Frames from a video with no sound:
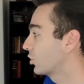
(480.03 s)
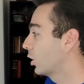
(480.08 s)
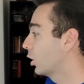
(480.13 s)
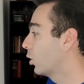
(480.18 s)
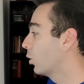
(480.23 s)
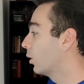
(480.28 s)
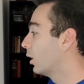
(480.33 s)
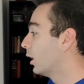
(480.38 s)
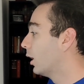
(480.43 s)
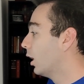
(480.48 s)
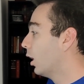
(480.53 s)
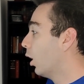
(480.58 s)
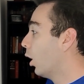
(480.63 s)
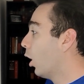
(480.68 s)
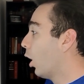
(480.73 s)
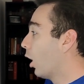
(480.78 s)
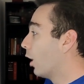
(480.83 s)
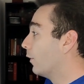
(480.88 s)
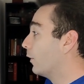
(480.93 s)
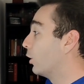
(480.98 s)
so
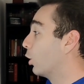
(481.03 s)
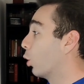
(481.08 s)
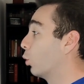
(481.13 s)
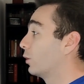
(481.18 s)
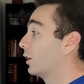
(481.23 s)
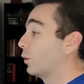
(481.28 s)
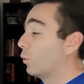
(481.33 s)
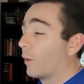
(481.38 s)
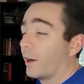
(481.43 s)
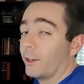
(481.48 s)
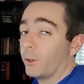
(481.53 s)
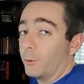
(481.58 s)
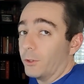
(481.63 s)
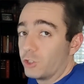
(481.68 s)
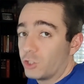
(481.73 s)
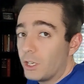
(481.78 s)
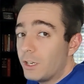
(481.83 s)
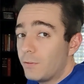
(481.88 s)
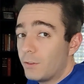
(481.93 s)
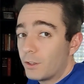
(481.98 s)
the only way to
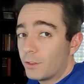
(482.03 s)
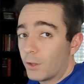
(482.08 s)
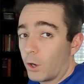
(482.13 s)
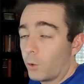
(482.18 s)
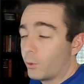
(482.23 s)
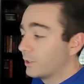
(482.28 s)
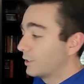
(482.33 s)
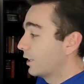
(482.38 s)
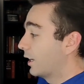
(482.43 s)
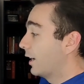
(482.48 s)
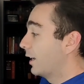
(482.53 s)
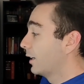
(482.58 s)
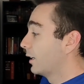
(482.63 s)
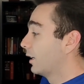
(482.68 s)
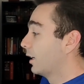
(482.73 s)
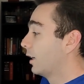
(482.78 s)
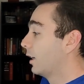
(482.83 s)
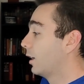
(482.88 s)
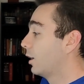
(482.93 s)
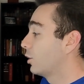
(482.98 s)
achieve it, though, is that
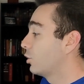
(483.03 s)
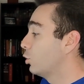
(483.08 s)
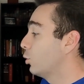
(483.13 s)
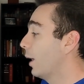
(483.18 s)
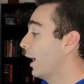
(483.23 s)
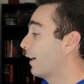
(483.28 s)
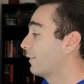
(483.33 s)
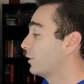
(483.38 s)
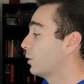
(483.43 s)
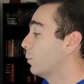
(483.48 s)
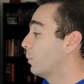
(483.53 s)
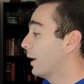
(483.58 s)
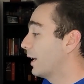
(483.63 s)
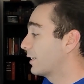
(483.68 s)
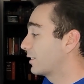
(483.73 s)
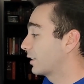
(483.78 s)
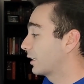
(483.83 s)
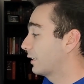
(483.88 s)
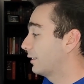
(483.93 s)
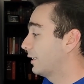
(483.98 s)
you have to
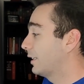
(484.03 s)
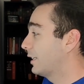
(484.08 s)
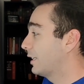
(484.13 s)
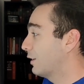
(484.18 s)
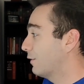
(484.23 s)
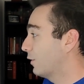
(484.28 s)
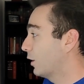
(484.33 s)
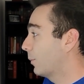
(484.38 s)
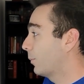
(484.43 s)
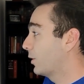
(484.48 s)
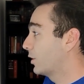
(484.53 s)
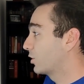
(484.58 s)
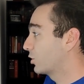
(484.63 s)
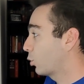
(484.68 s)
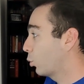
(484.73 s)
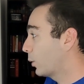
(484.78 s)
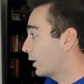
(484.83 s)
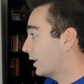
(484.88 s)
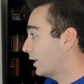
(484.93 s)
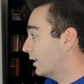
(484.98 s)
basically give up this
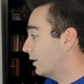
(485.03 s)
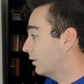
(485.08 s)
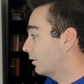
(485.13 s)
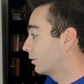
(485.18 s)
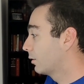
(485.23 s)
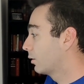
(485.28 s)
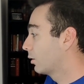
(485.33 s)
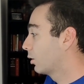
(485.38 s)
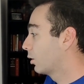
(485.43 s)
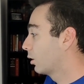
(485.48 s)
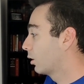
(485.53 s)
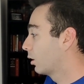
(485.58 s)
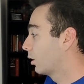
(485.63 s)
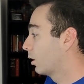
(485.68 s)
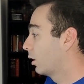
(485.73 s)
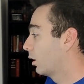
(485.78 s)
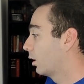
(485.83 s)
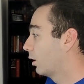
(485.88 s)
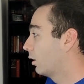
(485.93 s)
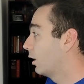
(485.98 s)
queen
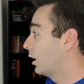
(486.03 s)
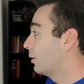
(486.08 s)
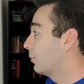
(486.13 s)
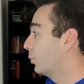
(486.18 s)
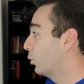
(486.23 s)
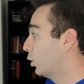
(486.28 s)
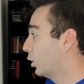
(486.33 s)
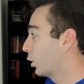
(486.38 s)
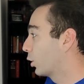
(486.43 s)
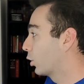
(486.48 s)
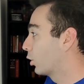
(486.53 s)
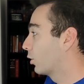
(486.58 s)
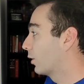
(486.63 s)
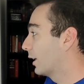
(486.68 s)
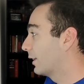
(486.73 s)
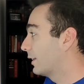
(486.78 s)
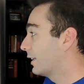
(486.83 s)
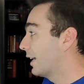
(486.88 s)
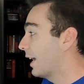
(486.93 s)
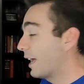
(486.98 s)
and put
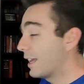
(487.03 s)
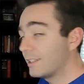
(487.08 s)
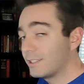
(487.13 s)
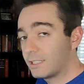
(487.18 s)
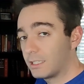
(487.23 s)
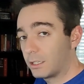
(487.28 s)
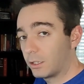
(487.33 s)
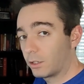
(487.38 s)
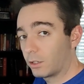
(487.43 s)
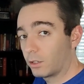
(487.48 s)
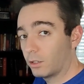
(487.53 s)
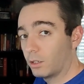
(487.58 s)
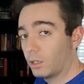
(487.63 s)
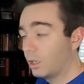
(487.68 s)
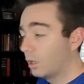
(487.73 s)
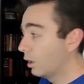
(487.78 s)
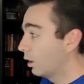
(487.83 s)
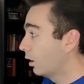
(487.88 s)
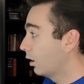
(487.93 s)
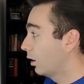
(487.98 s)
her at the end here
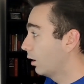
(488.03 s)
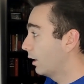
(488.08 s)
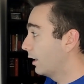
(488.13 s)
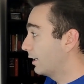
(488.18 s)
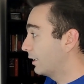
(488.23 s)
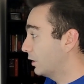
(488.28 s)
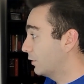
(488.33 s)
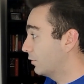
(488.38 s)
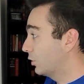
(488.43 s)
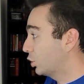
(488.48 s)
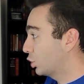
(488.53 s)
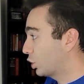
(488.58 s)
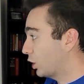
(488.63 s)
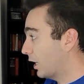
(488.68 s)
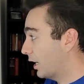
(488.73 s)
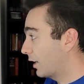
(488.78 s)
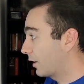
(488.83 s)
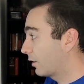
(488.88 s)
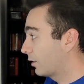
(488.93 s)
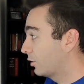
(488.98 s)
and give a
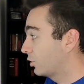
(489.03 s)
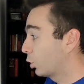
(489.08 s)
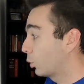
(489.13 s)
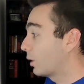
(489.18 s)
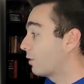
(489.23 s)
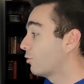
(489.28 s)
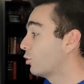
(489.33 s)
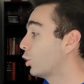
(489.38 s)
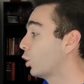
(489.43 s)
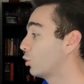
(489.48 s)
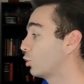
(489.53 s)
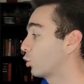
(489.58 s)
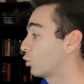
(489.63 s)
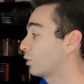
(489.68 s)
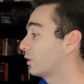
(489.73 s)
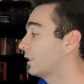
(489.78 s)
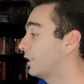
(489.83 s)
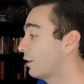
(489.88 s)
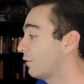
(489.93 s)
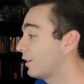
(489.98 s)
check. So even though you're
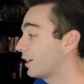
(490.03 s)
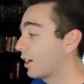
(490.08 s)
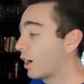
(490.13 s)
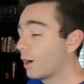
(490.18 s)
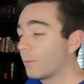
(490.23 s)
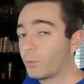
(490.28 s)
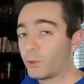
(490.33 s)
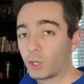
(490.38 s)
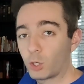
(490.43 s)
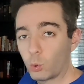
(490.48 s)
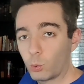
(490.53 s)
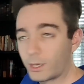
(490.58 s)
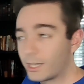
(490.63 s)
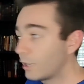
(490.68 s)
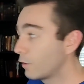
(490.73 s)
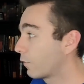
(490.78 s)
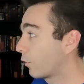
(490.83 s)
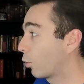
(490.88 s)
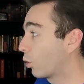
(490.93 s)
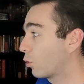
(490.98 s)
giving up the
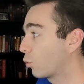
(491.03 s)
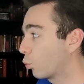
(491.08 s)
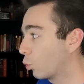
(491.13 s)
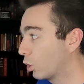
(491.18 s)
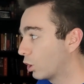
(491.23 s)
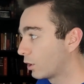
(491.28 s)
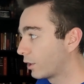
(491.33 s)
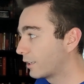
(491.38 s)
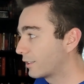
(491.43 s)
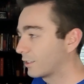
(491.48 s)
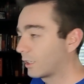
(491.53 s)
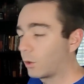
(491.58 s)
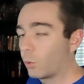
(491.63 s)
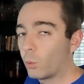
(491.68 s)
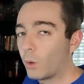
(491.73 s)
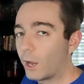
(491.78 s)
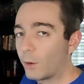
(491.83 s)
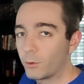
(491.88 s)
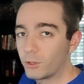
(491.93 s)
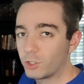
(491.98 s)
queen for a rook, it's
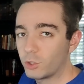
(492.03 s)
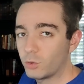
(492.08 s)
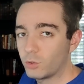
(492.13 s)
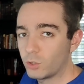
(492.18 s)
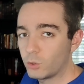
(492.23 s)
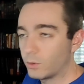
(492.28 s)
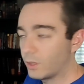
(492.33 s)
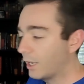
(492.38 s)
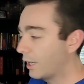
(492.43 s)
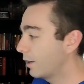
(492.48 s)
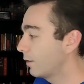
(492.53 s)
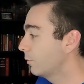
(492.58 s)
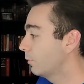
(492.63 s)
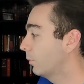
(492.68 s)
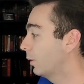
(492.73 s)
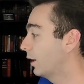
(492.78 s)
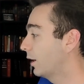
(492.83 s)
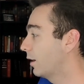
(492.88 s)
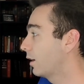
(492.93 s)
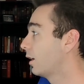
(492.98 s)
like, why would you do that?
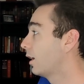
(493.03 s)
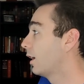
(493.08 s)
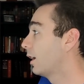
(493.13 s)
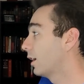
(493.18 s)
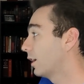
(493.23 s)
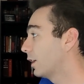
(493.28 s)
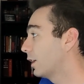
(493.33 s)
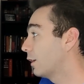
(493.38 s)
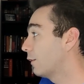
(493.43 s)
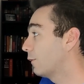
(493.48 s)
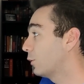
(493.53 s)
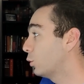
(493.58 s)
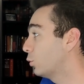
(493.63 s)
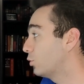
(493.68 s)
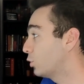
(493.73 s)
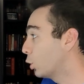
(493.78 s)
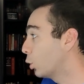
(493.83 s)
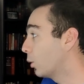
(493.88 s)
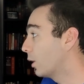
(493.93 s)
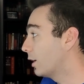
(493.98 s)
But if you
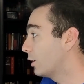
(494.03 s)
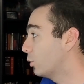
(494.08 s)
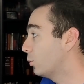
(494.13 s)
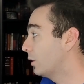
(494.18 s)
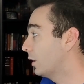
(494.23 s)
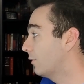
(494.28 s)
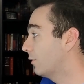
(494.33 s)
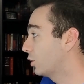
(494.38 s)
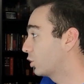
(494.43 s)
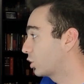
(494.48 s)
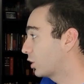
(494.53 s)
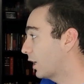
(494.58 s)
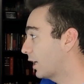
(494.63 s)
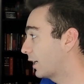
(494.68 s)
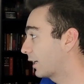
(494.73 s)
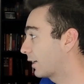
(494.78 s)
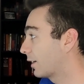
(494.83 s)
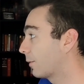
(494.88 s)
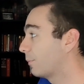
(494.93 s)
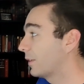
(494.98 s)
do it and you give a
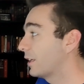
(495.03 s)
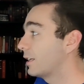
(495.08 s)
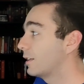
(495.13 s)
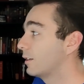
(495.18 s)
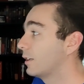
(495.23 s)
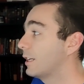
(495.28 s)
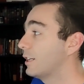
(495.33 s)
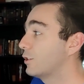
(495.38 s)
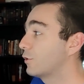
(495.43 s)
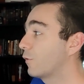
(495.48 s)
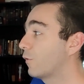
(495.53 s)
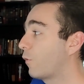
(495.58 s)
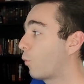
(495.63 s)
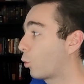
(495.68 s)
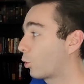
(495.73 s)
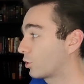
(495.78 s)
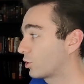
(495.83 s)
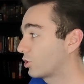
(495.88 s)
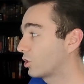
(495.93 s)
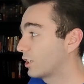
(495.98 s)
check, he's
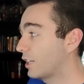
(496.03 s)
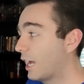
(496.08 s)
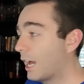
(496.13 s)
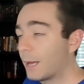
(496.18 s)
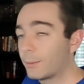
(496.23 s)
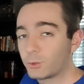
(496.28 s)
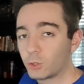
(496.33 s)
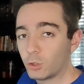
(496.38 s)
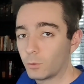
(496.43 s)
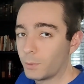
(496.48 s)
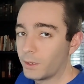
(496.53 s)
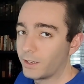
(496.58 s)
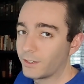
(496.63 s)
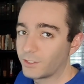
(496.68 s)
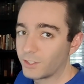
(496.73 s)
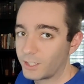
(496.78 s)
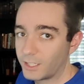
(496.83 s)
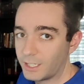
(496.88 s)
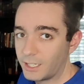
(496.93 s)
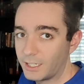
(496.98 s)
forced to capture
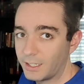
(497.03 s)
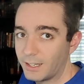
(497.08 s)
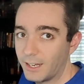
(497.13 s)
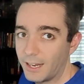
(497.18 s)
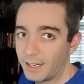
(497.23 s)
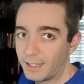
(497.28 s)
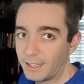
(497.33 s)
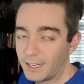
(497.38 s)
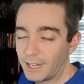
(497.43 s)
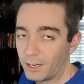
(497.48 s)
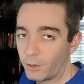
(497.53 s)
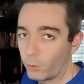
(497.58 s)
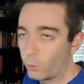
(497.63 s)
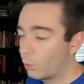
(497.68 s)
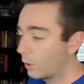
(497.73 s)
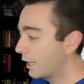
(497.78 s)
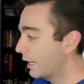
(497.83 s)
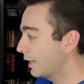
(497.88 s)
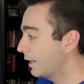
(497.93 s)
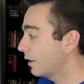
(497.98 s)
because the king can't get out of the
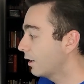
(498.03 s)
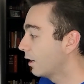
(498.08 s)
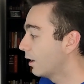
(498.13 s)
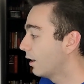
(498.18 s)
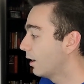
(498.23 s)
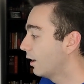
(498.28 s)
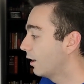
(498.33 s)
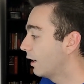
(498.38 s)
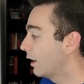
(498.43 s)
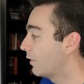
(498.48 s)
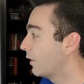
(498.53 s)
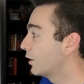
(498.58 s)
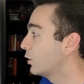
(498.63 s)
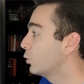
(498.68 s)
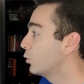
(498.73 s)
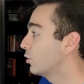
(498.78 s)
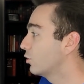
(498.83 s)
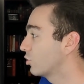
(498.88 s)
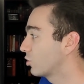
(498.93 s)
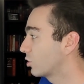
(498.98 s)
way. And then
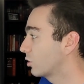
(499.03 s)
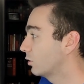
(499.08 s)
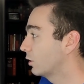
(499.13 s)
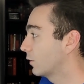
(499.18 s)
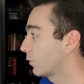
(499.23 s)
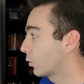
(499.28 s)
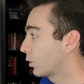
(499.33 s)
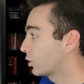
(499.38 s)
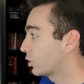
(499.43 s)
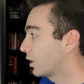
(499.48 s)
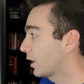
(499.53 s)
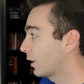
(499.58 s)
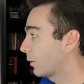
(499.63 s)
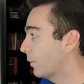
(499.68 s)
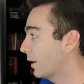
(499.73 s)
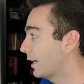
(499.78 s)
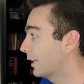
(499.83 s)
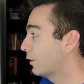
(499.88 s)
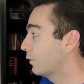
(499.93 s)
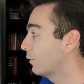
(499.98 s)
you can just deliver a
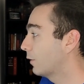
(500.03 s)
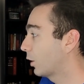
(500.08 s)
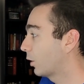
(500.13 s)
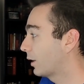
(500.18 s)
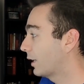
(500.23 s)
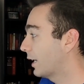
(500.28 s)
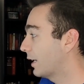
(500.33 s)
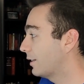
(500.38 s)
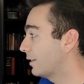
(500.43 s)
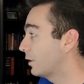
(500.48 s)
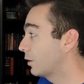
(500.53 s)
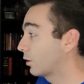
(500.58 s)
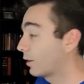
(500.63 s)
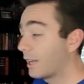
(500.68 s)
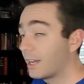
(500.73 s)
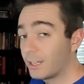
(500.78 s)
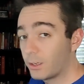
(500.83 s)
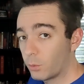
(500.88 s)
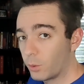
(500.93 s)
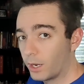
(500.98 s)
checkmate at the very end here
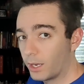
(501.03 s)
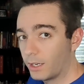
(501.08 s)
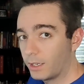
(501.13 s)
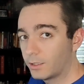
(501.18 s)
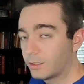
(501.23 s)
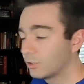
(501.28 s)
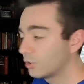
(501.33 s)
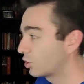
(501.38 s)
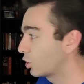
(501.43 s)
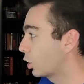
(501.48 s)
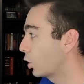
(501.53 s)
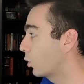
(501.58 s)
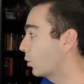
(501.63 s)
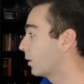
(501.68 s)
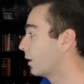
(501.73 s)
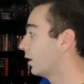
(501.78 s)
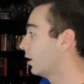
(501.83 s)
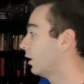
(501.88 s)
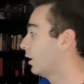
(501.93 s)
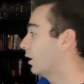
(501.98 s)
anyway.
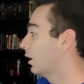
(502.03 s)
So